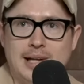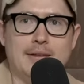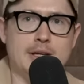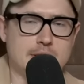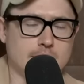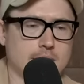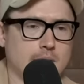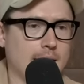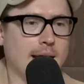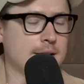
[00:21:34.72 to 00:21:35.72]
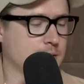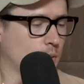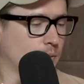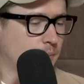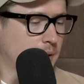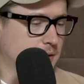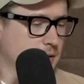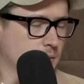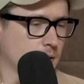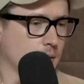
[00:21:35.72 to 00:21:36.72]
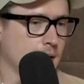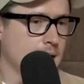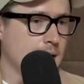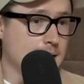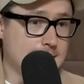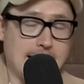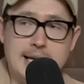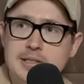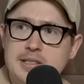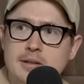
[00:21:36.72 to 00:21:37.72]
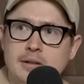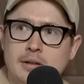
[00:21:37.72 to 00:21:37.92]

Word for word: And there's a, a late swap of picks as well. Saints,